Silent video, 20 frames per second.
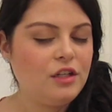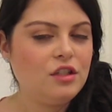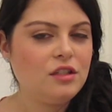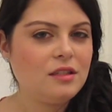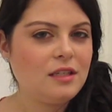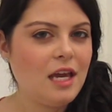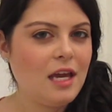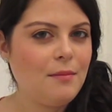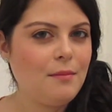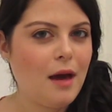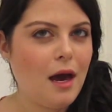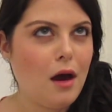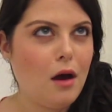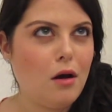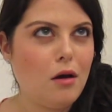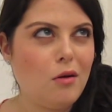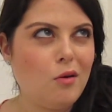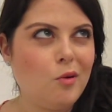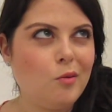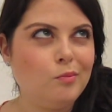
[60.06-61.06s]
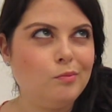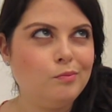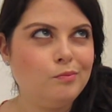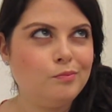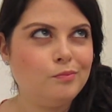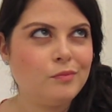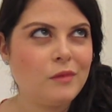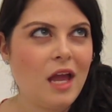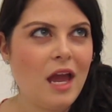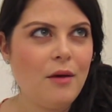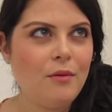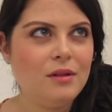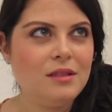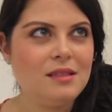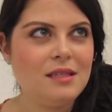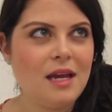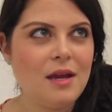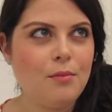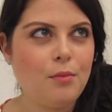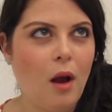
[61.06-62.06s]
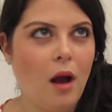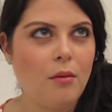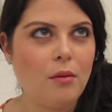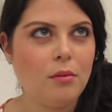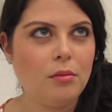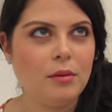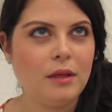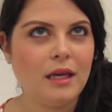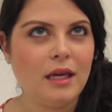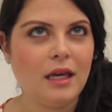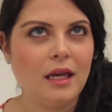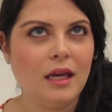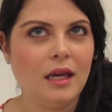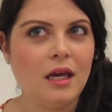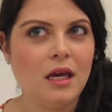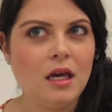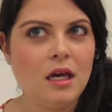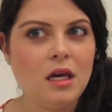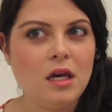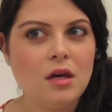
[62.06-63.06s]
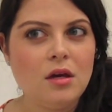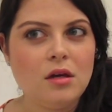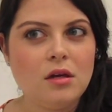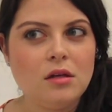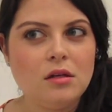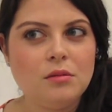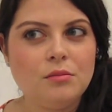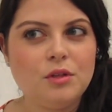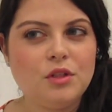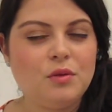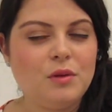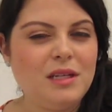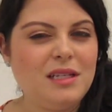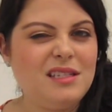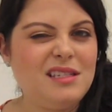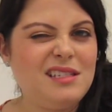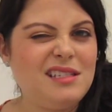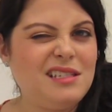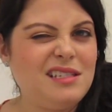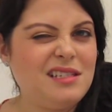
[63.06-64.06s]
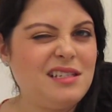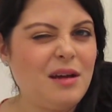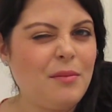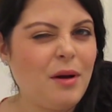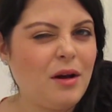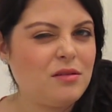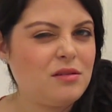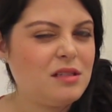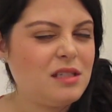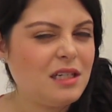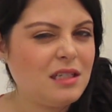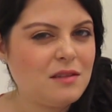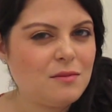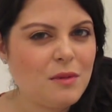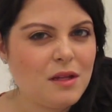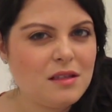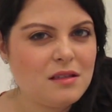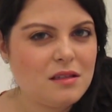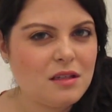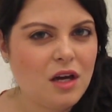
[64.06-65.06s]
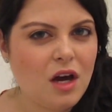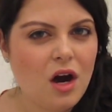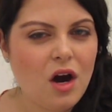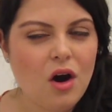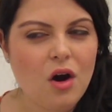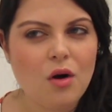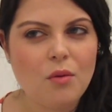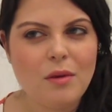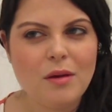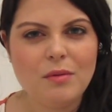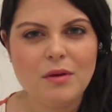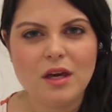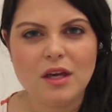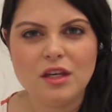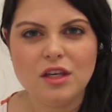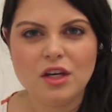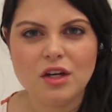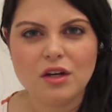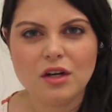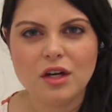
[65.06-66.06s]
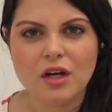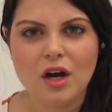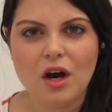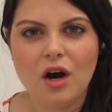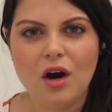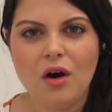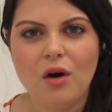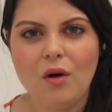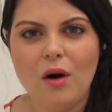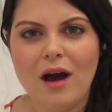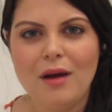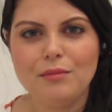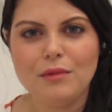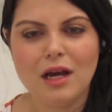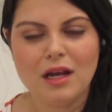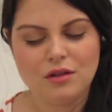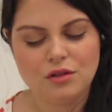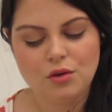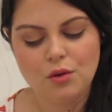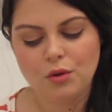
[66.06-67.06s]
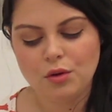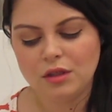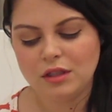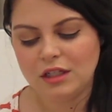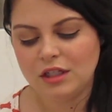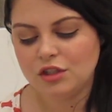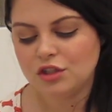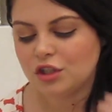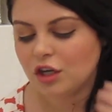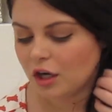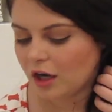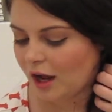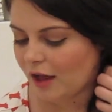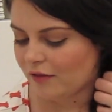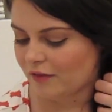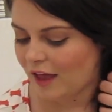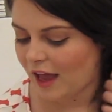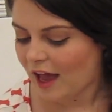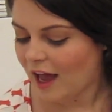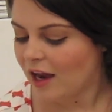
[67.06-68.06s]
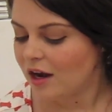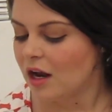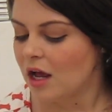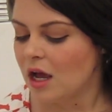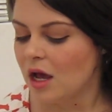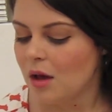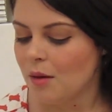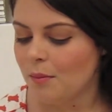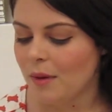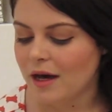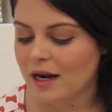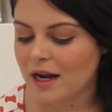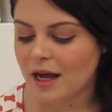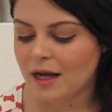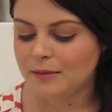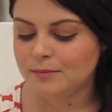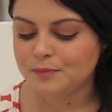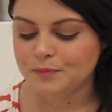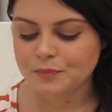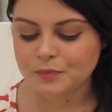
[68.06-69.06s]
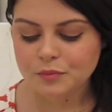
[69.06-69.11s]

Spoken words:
just came out, I would say probably between about 6 months ago, maybe a year ago. I'm not totally sure on that, but